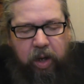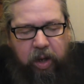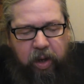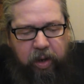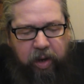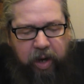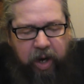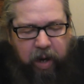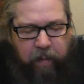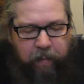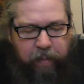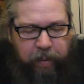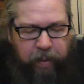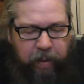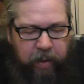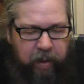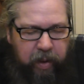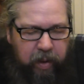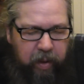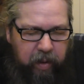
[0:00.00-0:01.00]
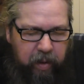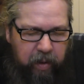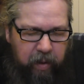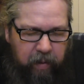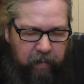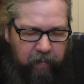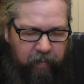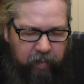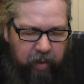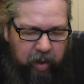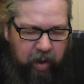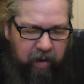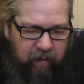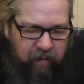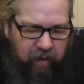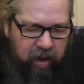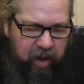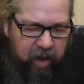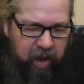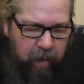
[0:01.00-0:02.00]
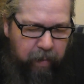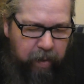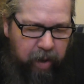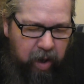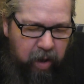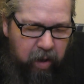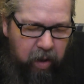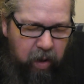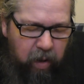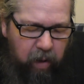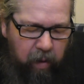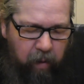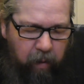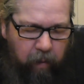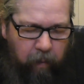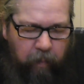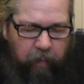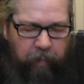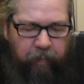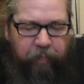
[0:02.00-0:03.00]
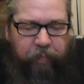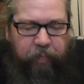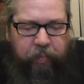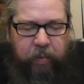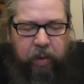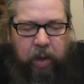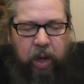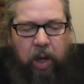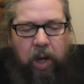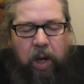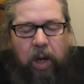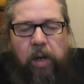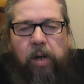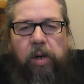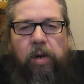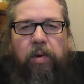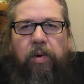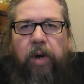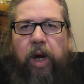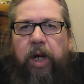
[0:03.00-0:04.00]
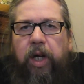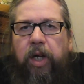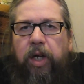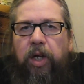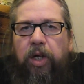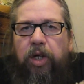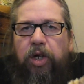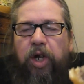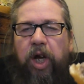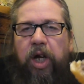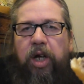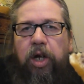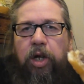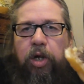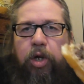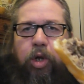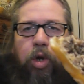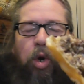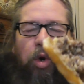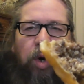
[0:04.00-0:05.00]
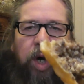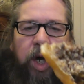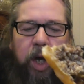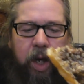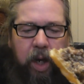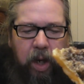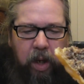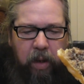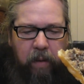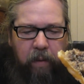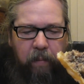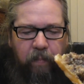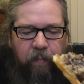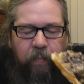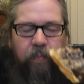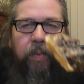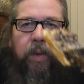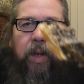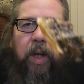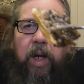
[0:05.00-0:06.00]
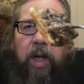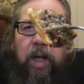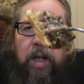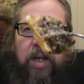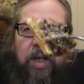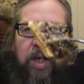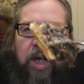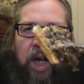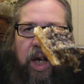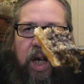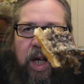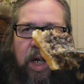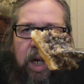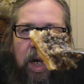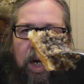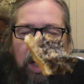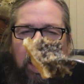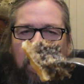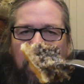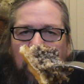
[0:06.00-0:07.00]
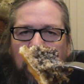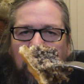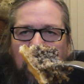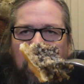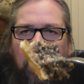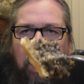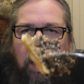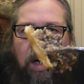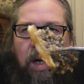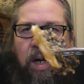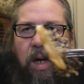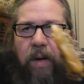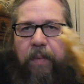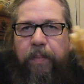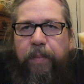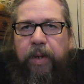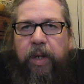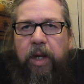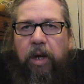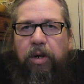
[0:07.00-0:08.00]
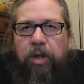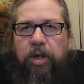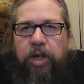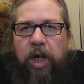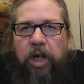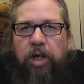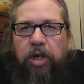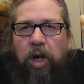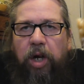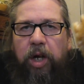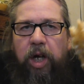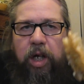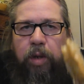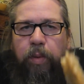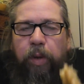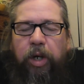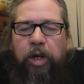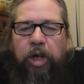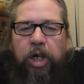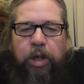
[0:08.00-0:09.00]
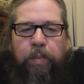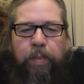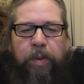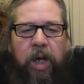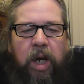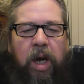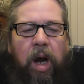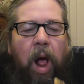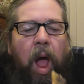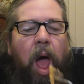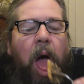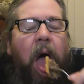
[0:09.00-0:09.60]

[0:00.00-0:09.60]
Grip. Get a bit out. Right, it's kind of doughy inside, but the outside's got a nice wee crisp to it.